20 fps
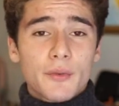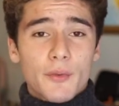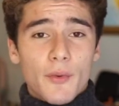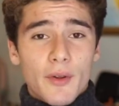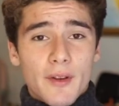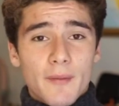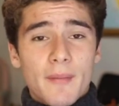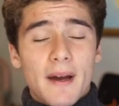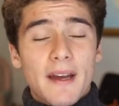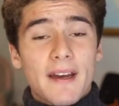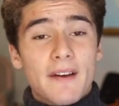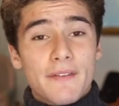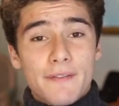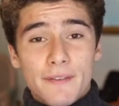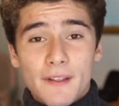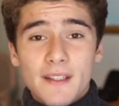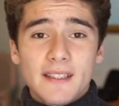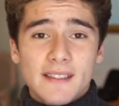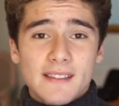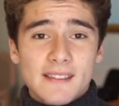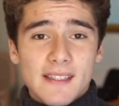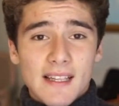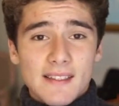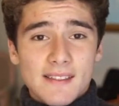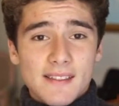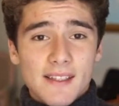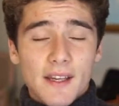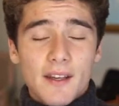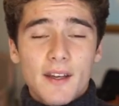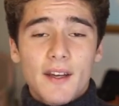with one of my affiliates
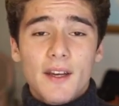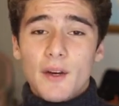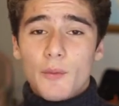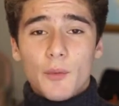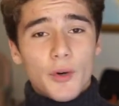last night.